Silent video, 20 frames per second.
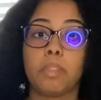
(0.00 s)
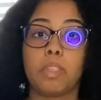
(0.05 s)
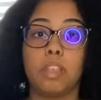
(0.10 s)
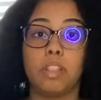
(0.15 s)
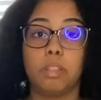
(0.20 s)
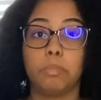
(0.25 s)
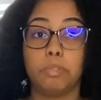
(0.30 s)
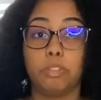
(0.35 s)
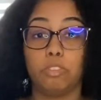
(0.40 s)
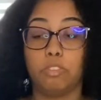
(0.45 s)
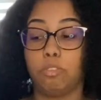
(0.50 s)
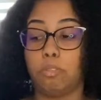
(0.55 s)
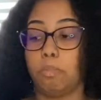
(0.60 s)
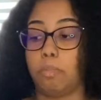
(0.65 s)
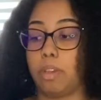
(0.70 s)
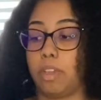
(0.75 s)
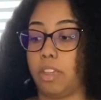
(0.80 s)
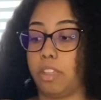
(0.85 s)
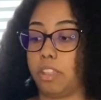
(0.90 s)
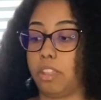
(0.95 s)
Let me do
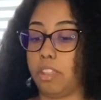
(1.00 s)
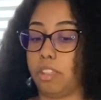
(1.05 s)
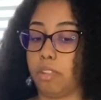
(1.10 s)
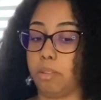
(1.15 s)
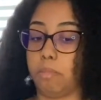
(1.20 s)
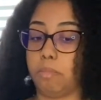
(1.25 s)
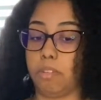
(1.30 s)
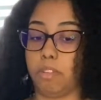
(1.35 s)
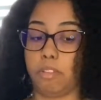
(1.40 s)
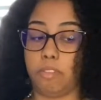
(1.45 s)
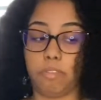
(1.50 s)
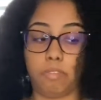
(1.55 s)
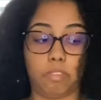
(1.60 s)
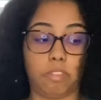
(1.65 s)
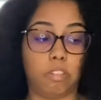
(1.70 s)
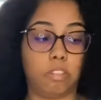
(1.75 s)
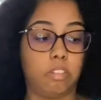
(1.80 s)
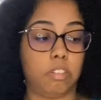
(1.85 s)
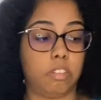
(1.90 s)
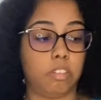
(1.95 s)
my thumbnail
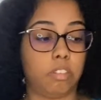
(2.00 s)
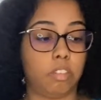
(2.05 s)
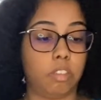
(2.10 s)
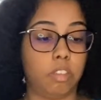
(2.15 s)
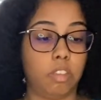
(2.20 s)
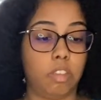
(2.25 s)
first.